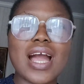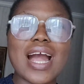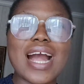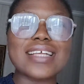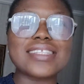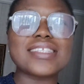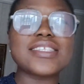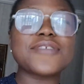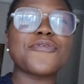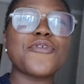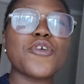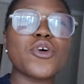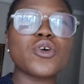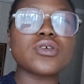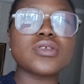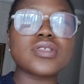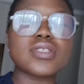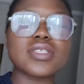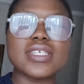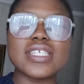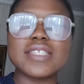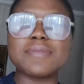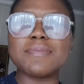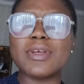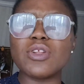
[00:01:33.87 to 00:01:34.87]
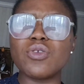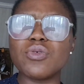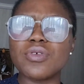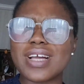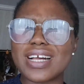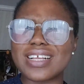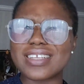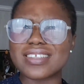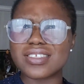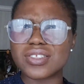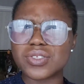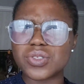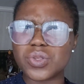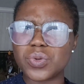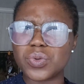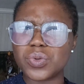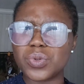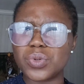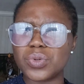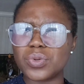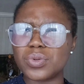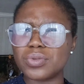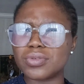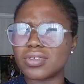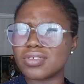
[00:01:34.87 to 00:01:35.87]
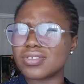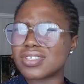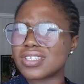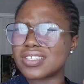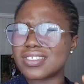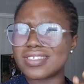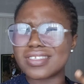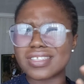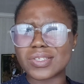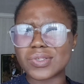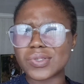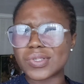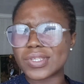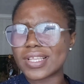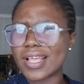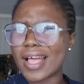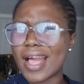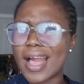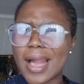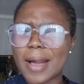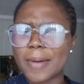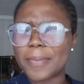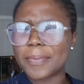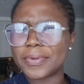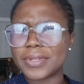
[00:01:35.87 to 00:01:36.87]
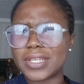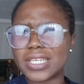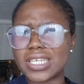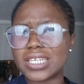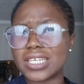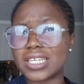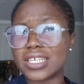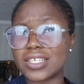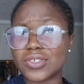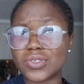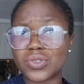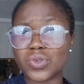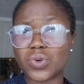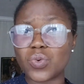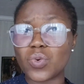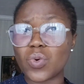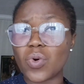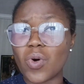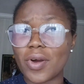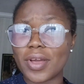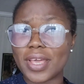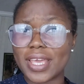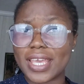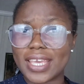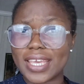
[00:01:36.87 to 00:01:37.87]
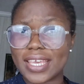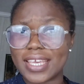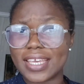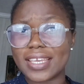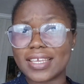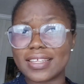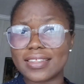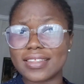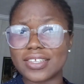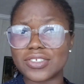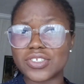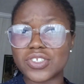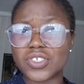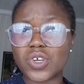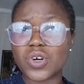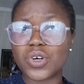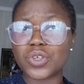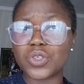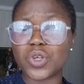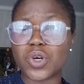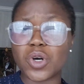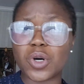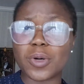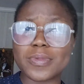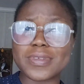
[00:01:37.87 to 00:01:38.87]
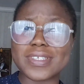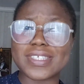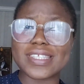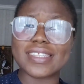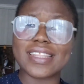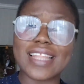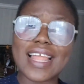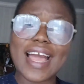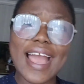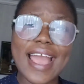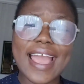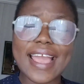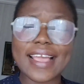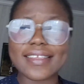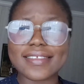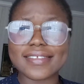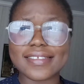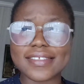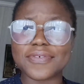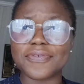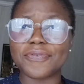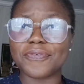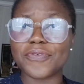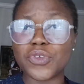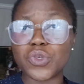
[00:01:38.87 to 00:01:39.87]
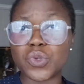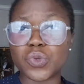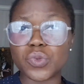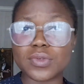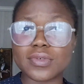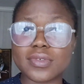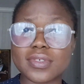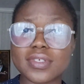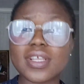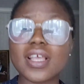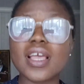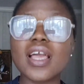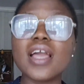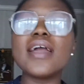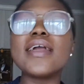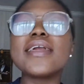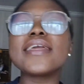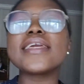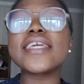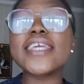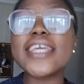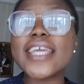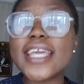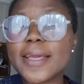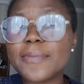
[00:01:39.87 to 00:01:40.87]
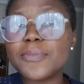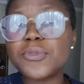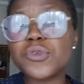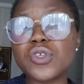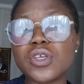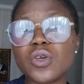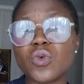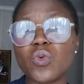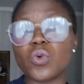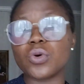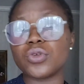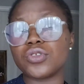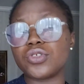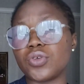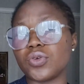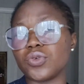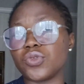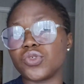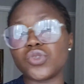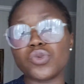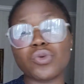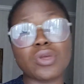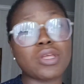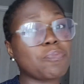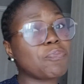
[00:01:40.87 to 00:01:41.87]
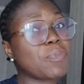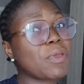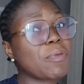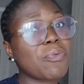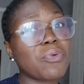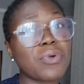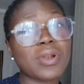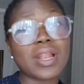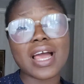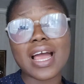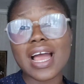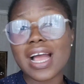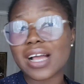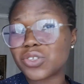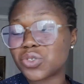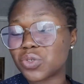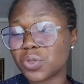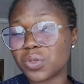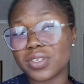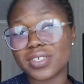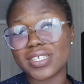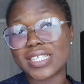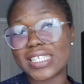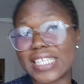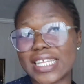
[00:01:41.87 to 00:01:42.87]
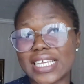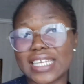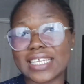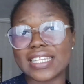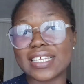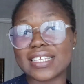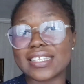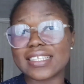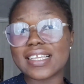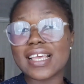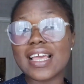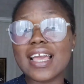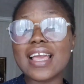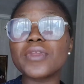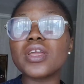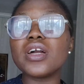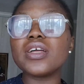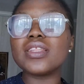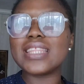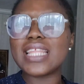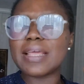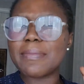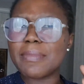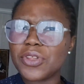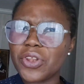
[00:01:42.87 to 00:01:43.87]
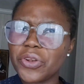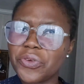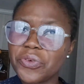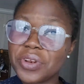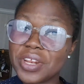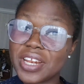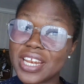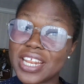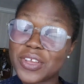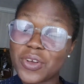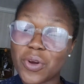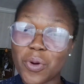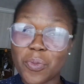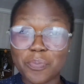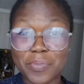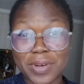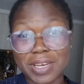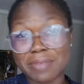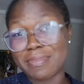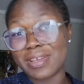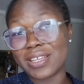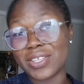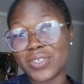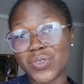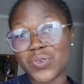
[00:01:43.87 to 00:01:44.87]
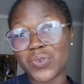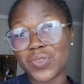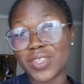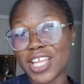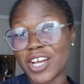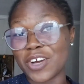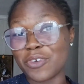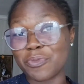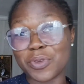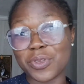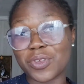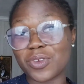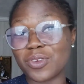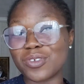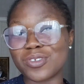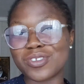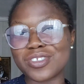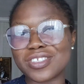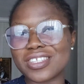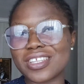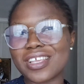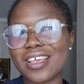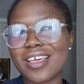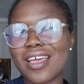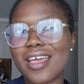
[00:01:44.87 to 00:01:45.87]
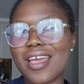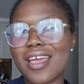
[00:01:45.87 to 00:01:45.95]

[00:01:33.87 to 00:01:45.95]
At first, it may look as though nothing is happening, it's not working, the turn-ups, the likes, the views. Keep doing what you're doing. People are actually saying it. They may not really compliment you now because